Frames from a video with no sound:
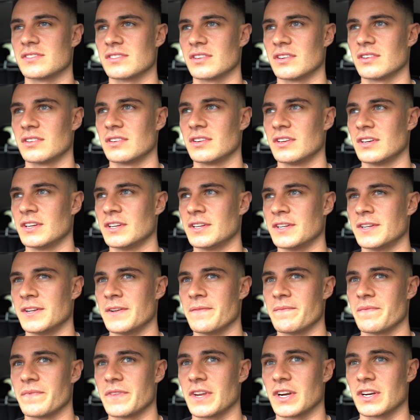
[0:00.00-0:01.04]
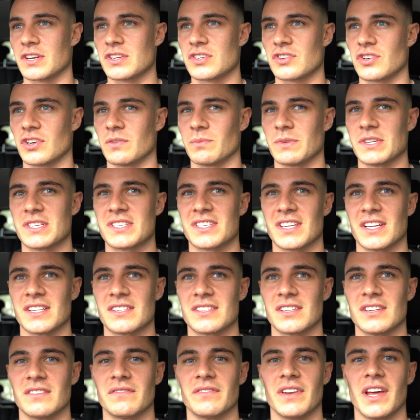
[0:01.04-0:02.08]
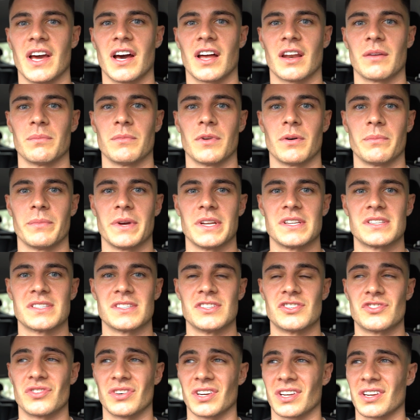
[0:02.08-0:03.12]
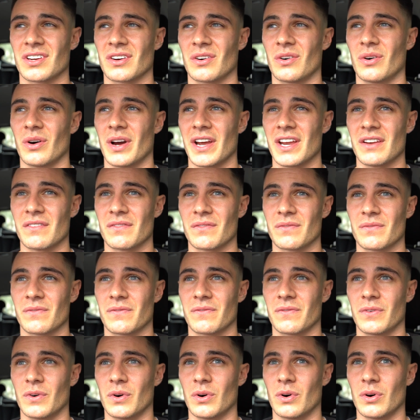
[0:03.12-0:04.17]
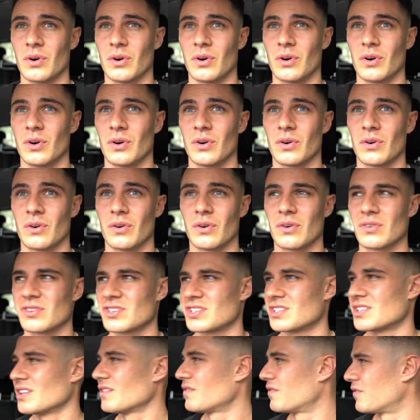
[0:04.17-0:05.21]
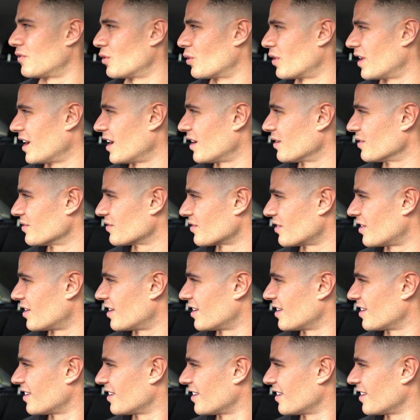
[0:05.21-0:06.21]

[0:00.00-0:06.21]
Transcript: So they're extremely sensitive now, and I'm not meant to drink or eat for, she said 4 hours, right?